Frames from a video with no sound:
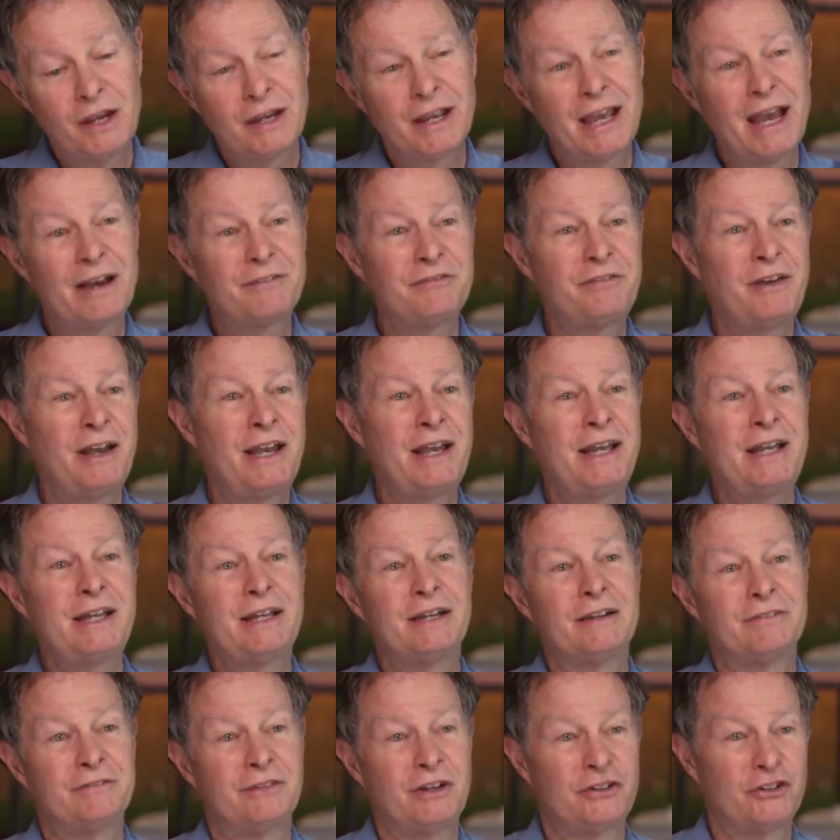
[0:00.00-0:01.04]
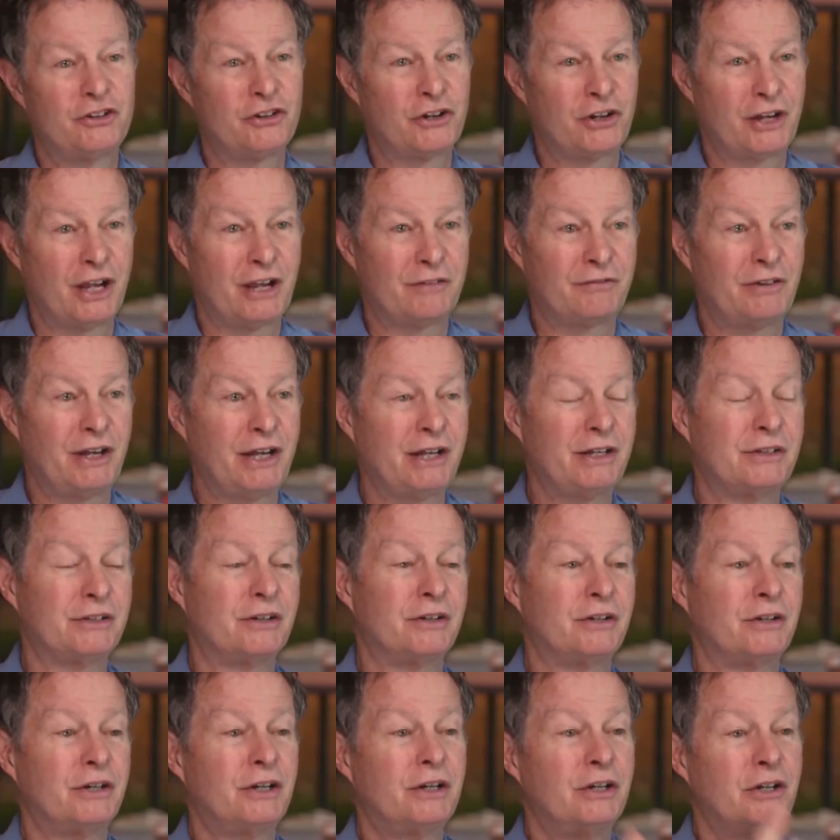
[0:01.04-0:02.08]
a cafe, a vegetarian cafe, and
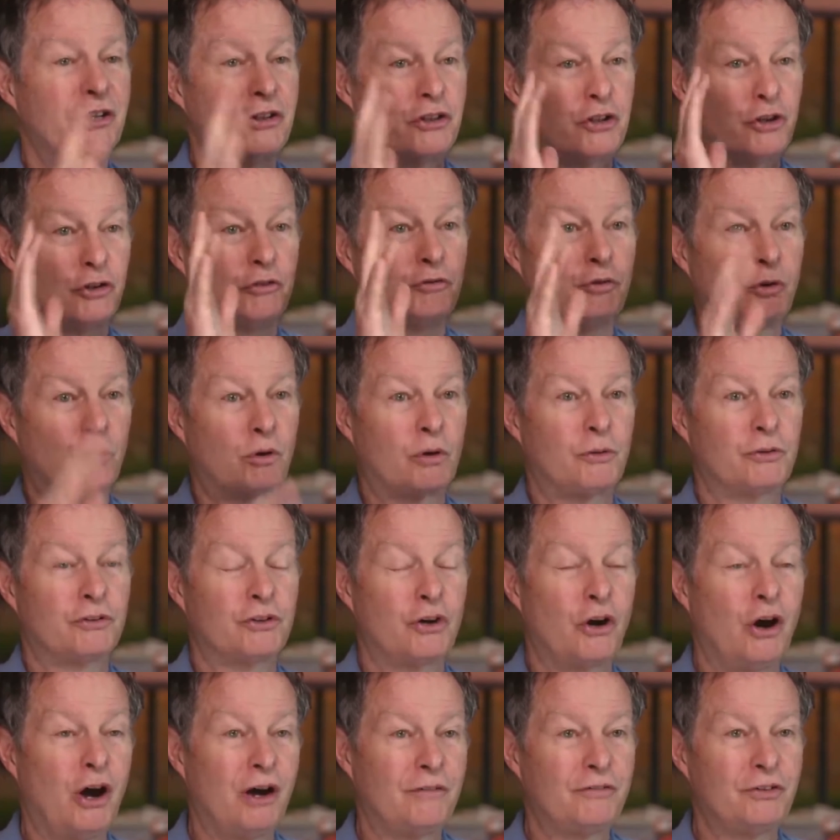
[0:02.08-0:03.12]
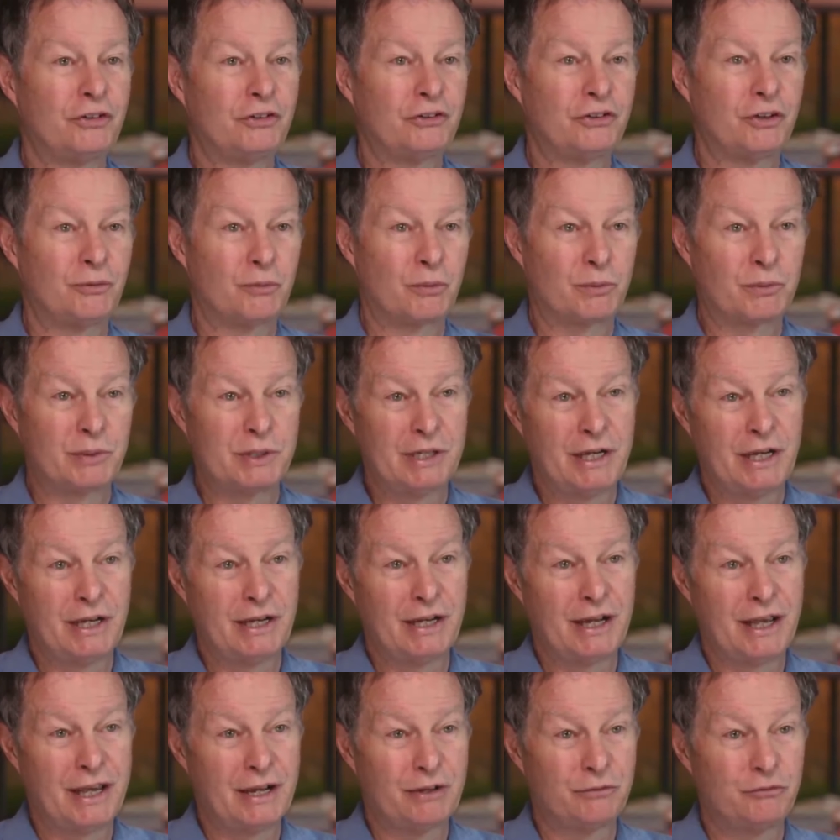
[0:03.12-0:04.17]
the third floor was an office, and where Renee
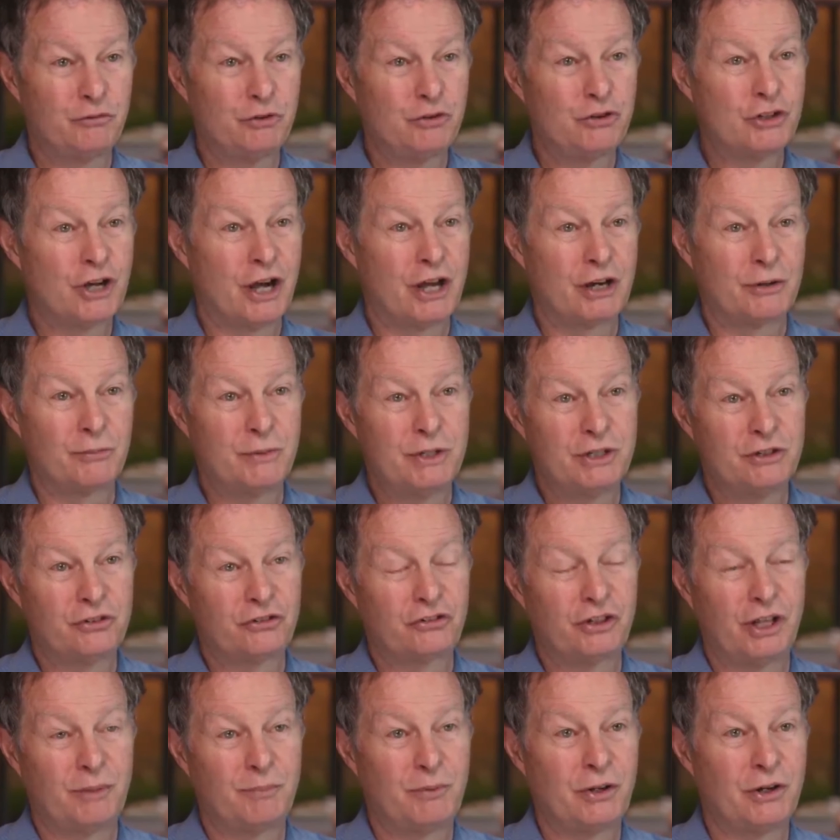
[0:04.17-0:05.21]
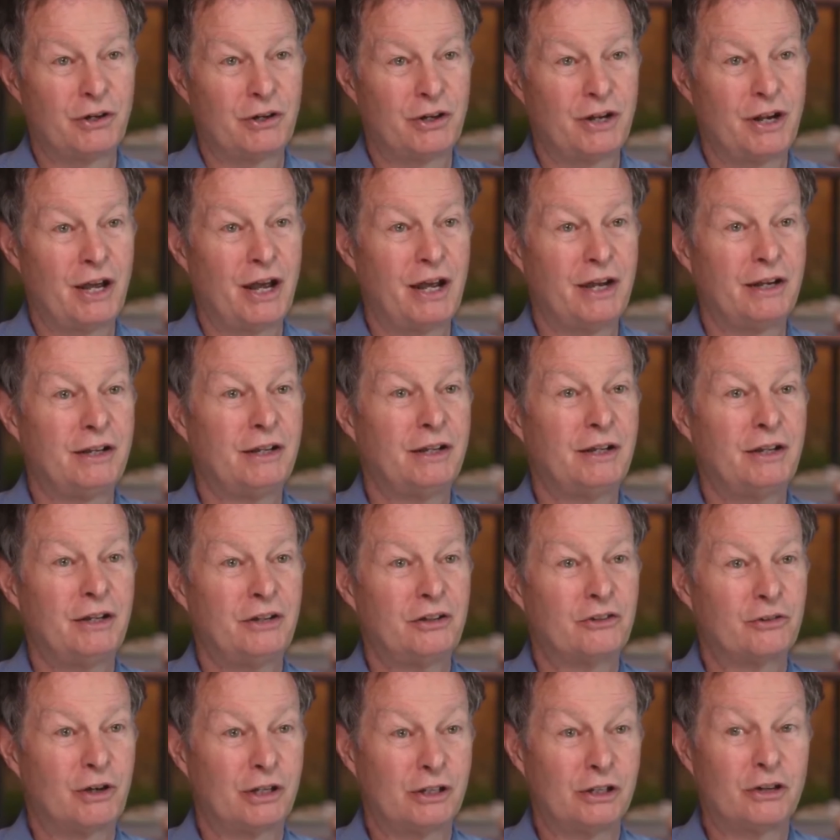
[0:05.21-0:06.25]
and I had a futon, and we just slept there at night.
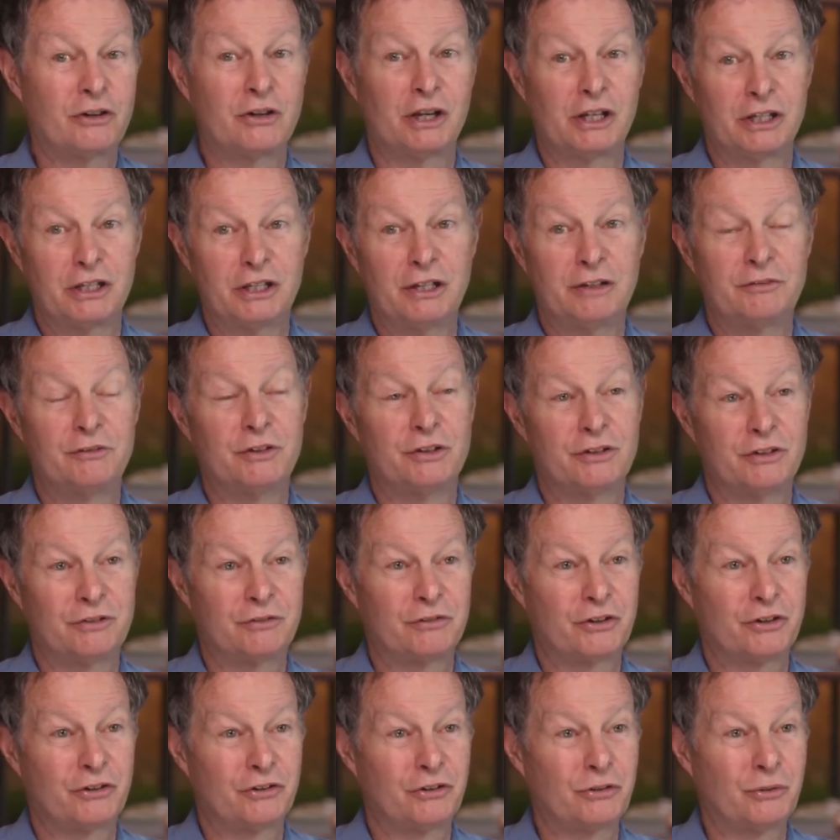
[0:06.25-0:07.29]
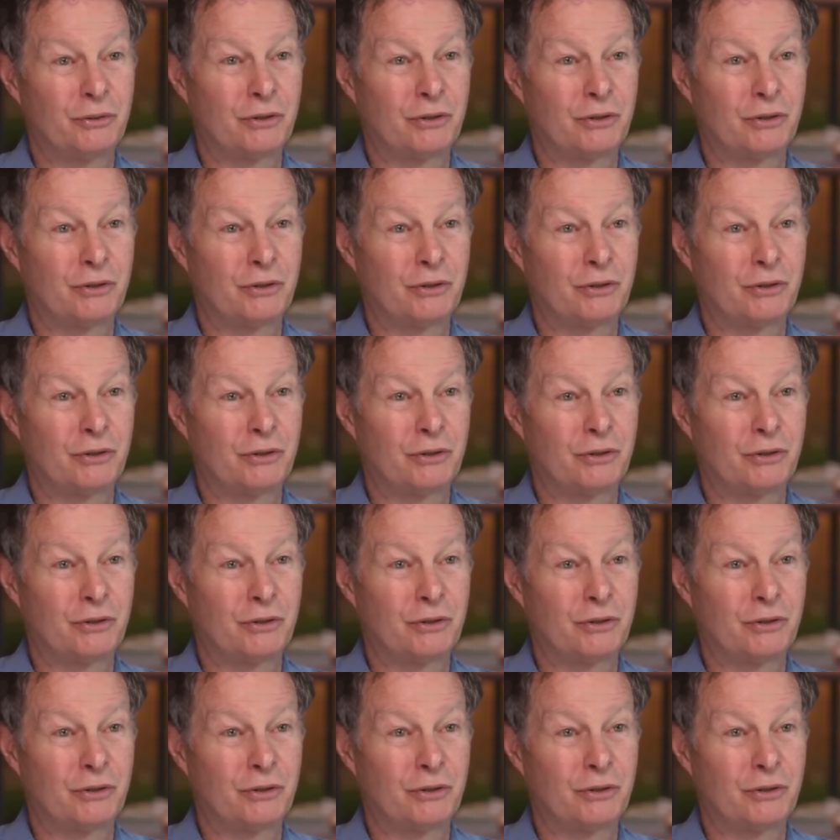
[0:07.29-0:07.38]
So I literally lived in the first